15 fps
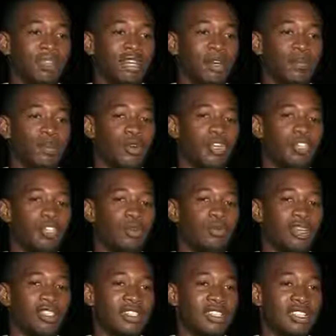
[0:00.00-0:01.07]
I'm going into
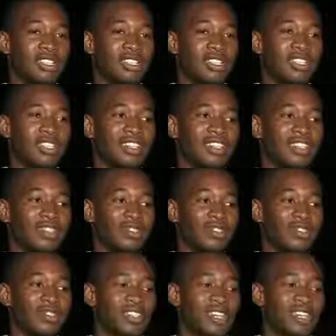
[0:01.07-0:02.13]
my second year,
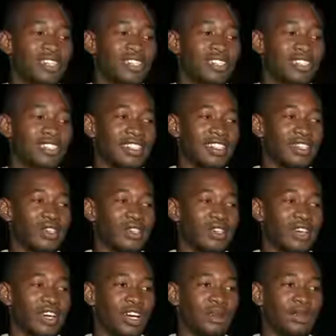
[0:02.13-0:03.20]
so I guess that's
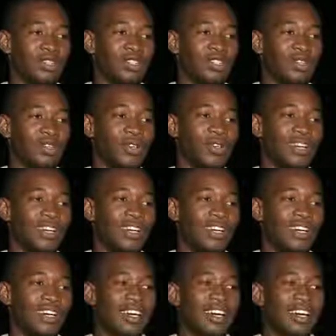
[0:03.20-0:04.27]
where I am right now.
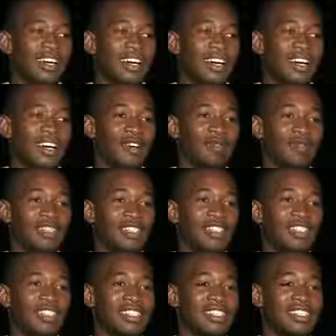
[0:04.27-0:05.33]

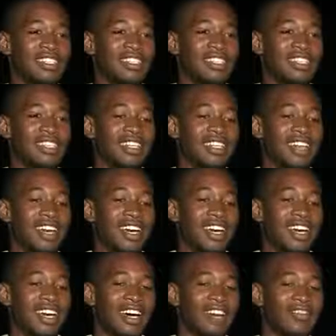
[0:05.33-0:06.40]
Since then,
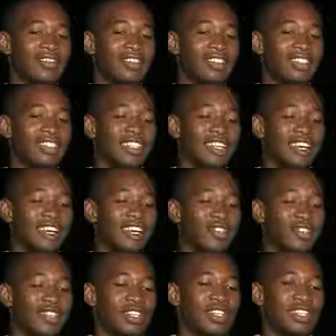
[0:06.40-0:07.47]
I haven't
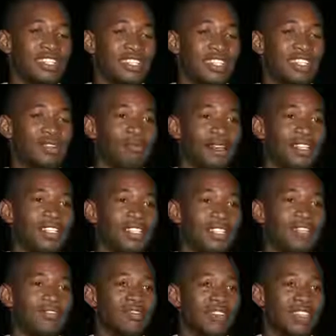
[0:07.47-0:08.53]
actually set
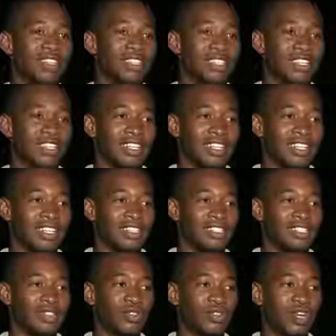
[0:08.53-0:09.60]
myself as
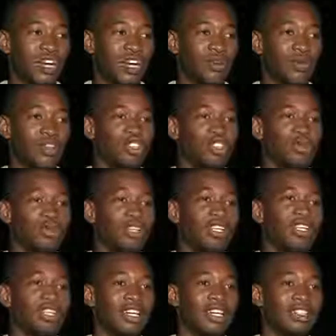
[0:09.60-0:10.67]
to I want to be a
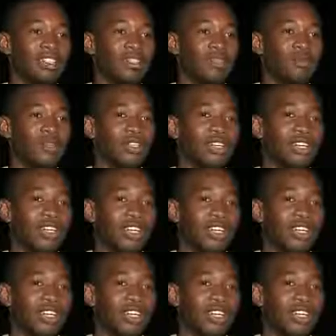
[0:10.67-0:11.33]
doctor, but